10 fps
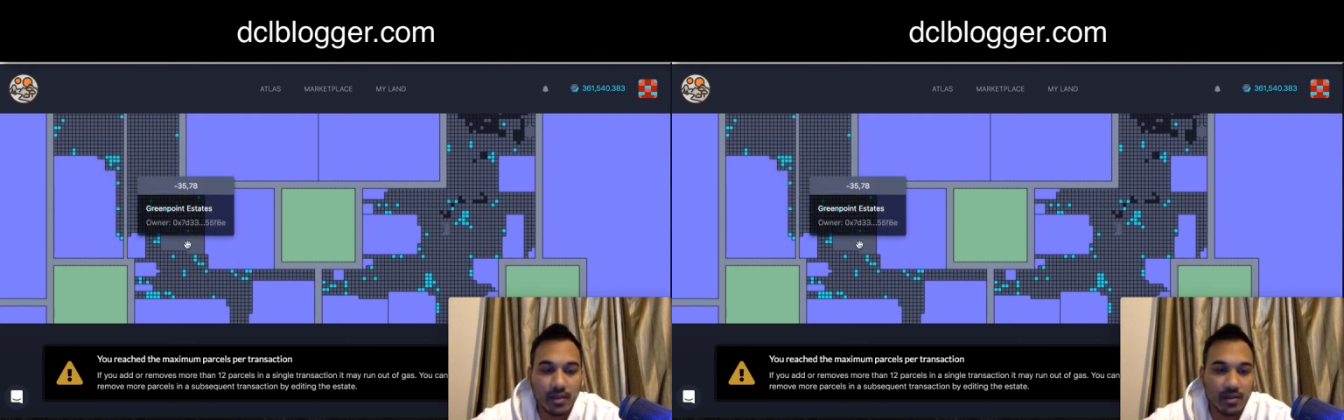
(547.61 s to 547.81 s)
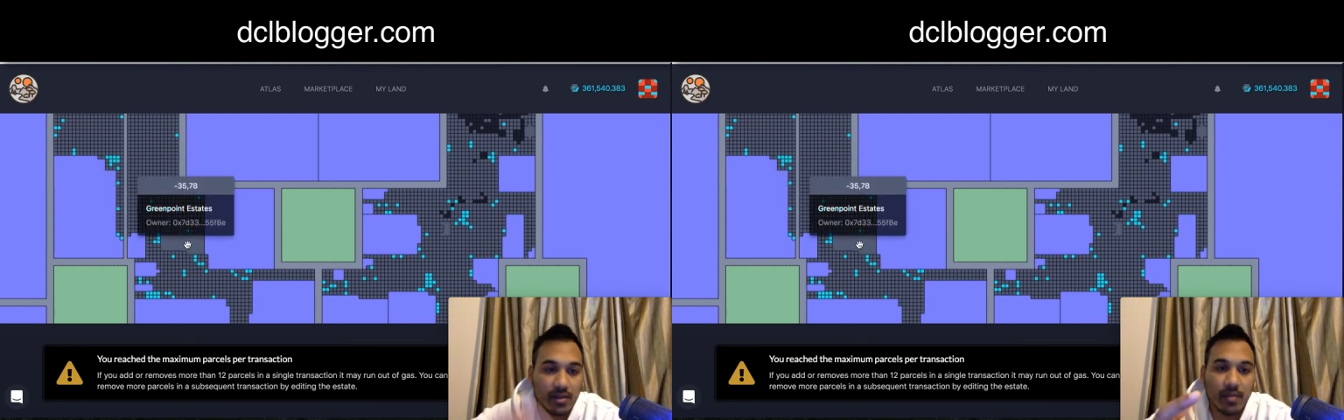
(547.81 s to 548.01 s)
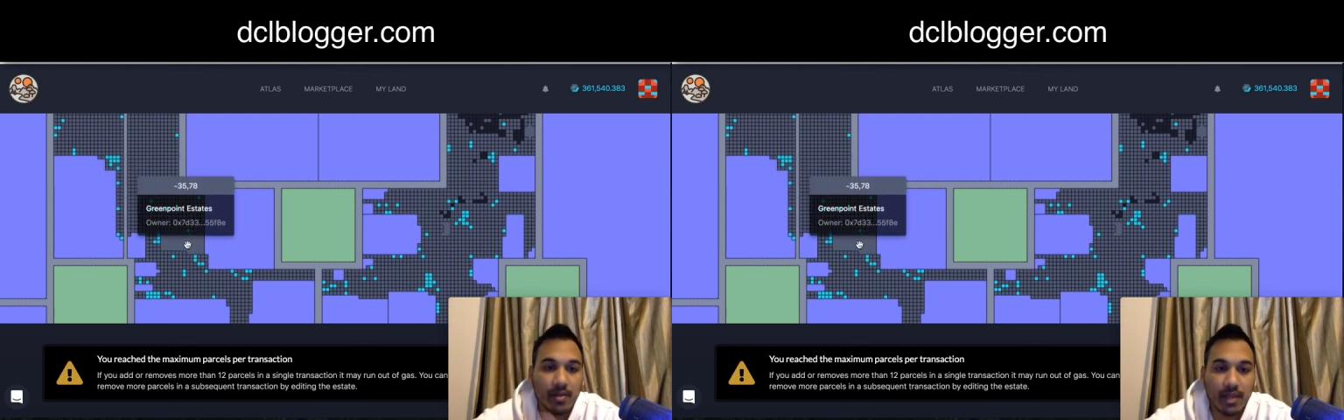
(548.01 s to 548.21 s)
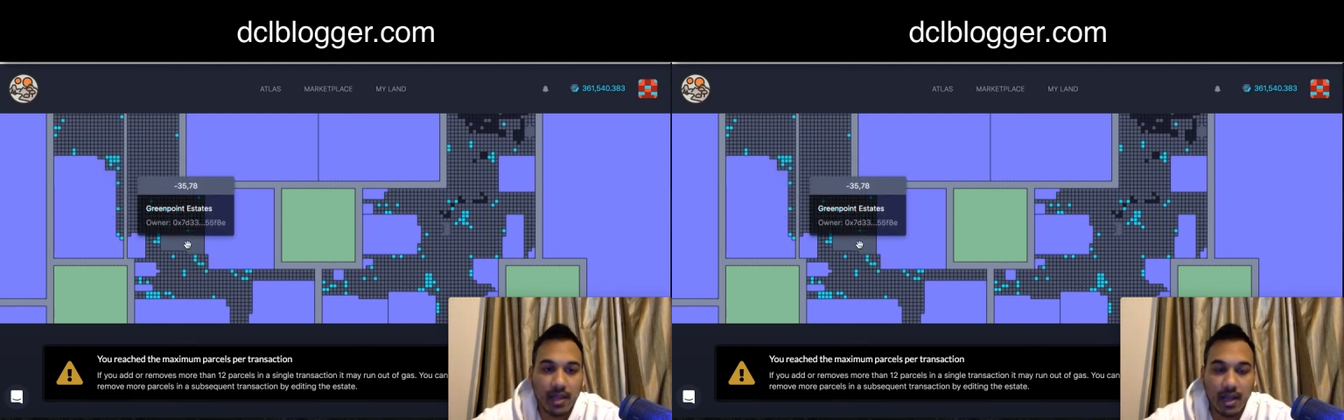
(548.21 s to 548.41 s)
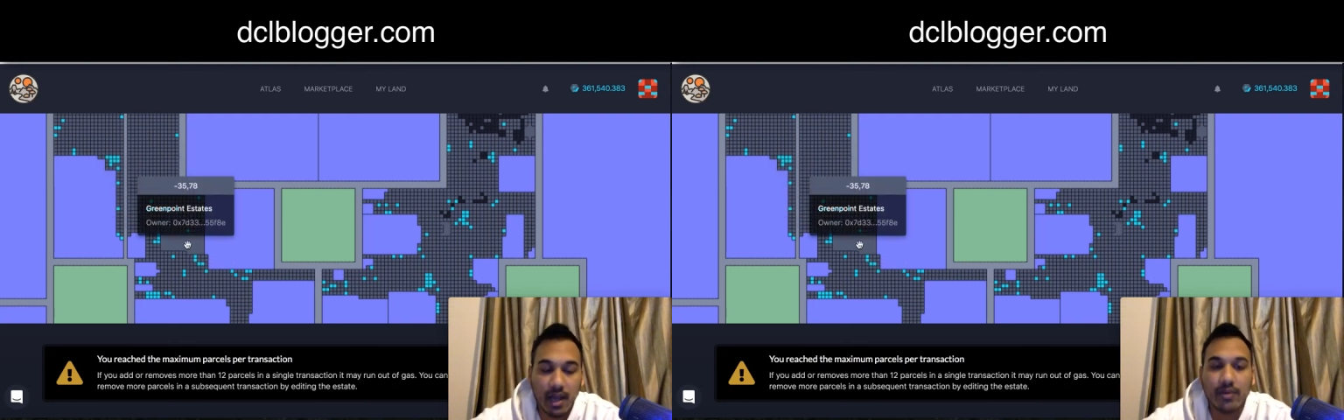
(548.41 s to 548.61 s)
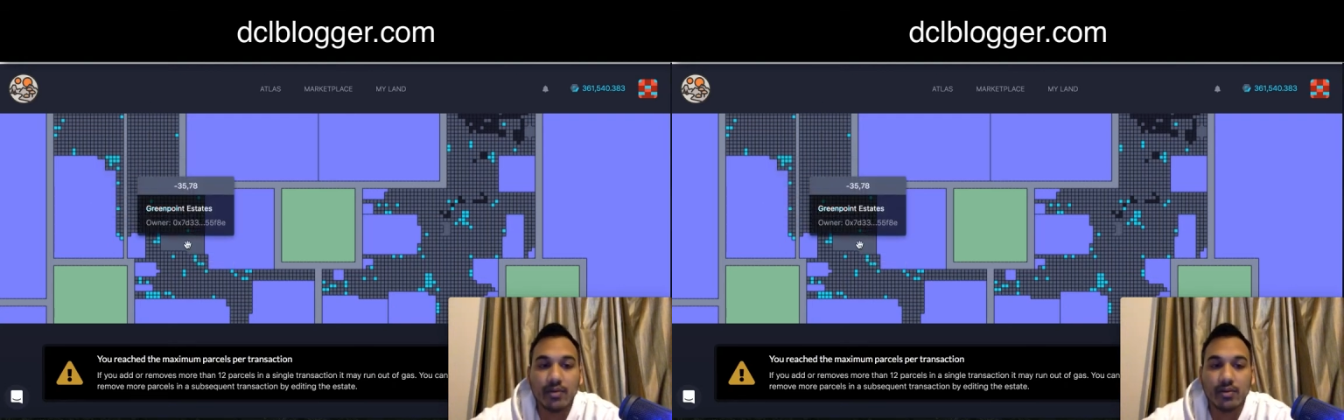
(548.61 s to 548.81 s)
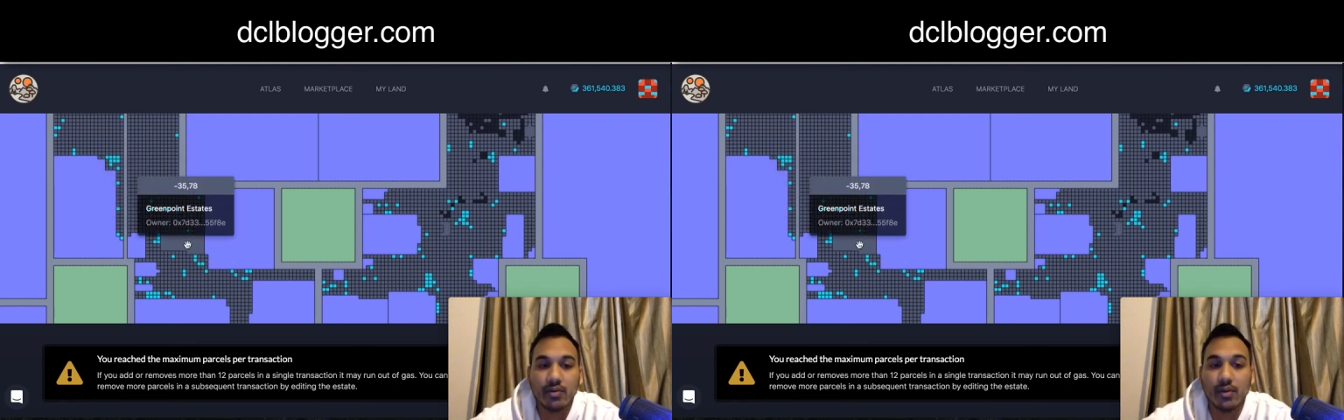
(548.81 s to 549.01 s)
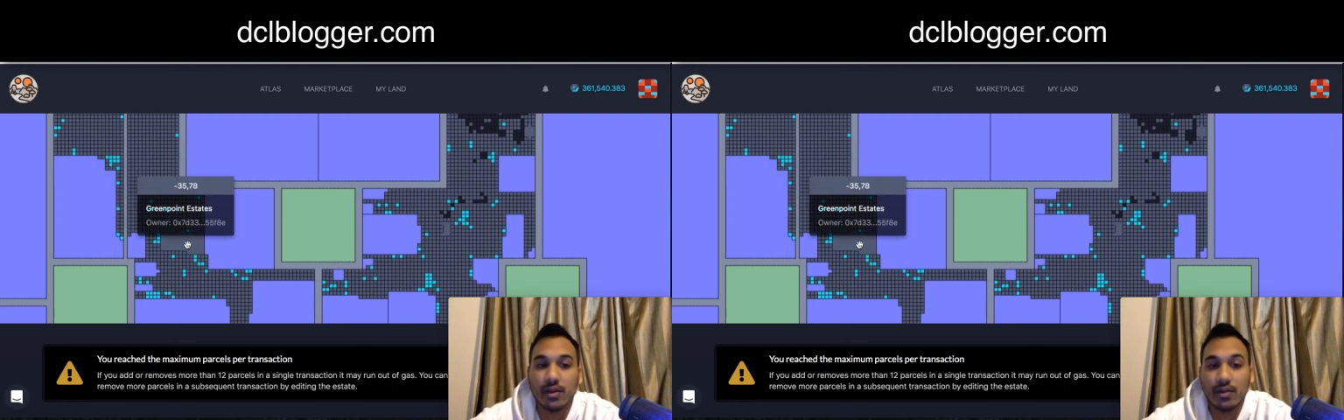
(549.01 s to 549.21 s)
there might be like 100,
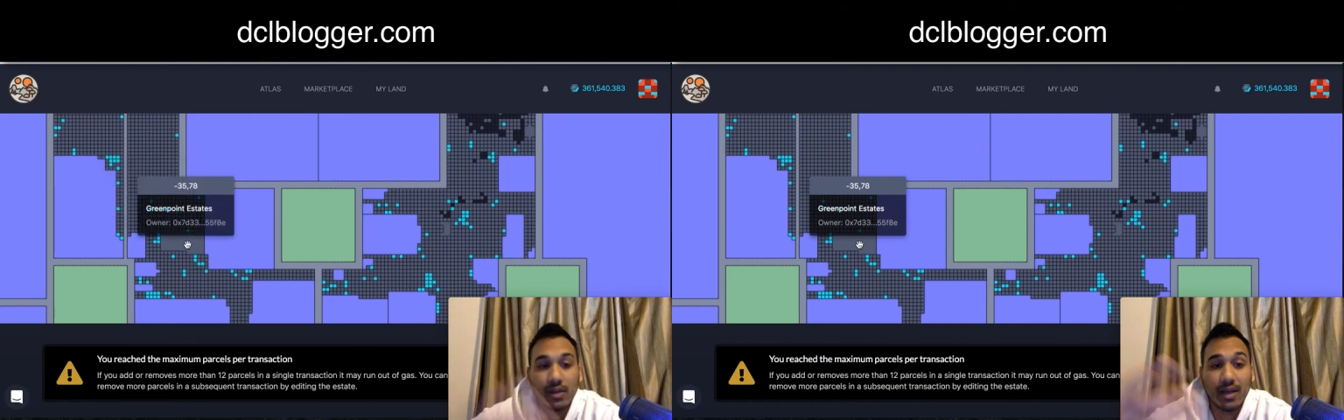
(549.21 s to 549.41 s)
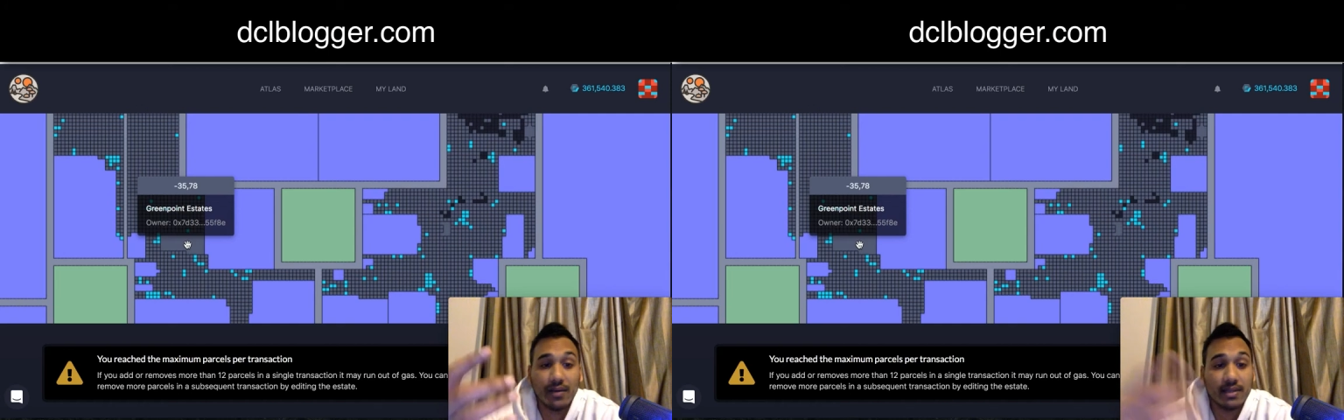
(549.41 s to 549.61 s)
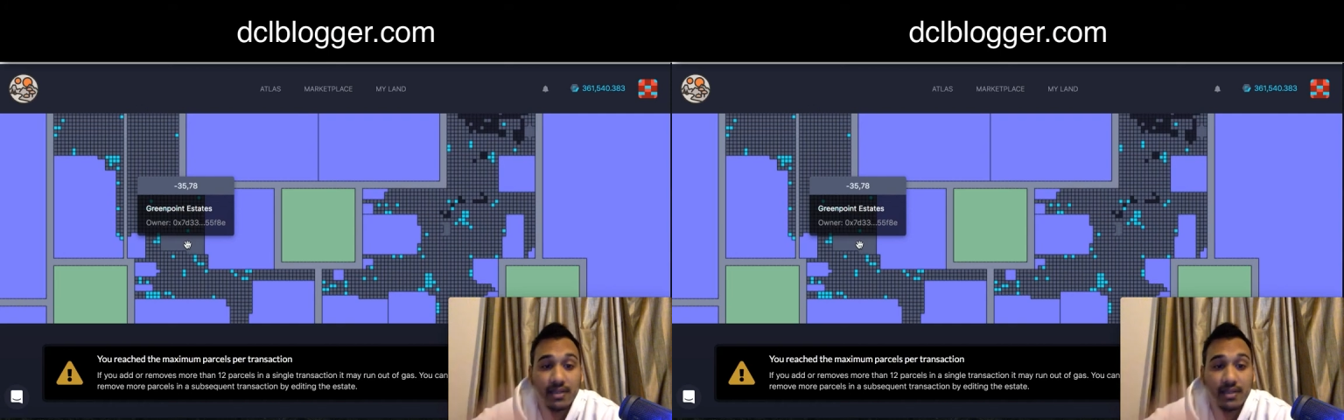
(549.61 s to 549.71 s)
200, 300